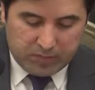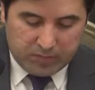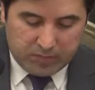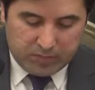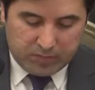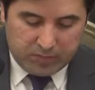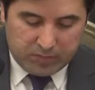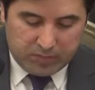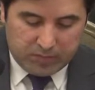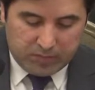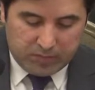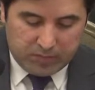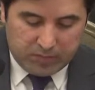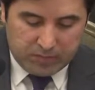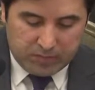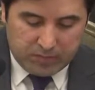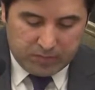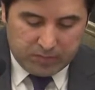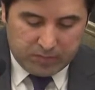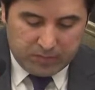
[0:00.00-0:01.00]

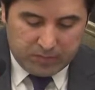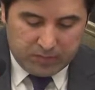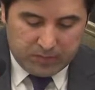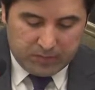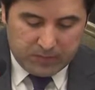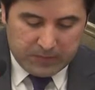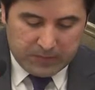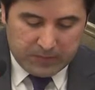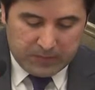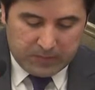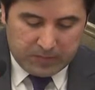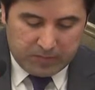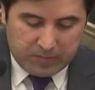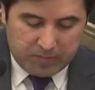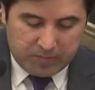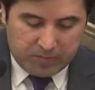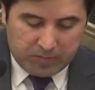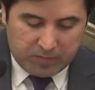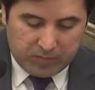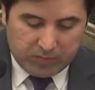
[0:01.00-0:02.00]

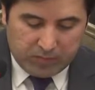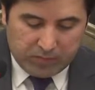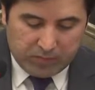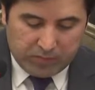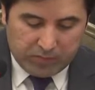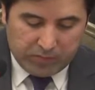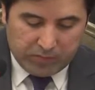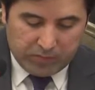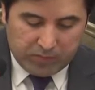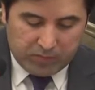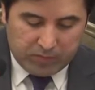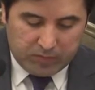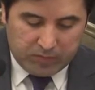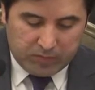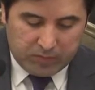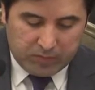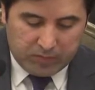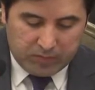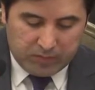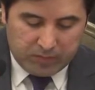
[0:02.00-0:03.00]

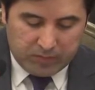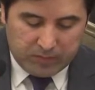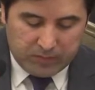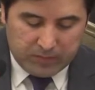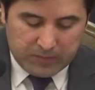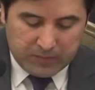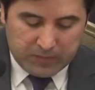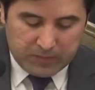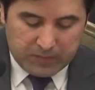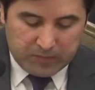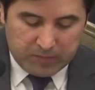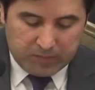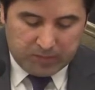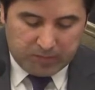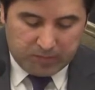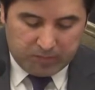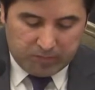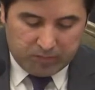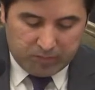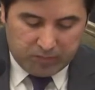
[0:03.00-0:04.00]

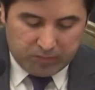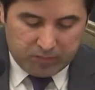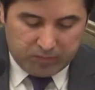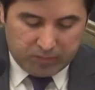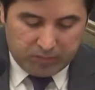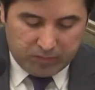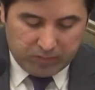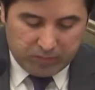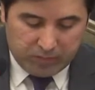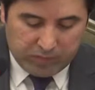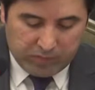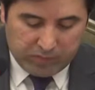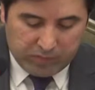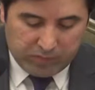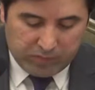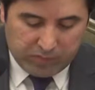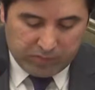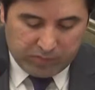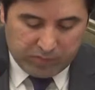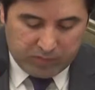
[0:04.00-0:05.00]

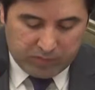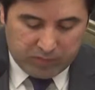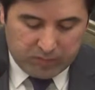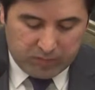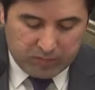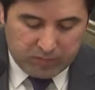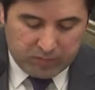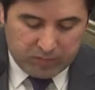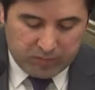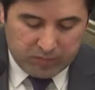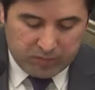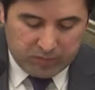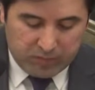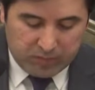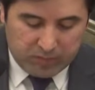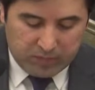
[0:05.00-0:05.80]
[no speech]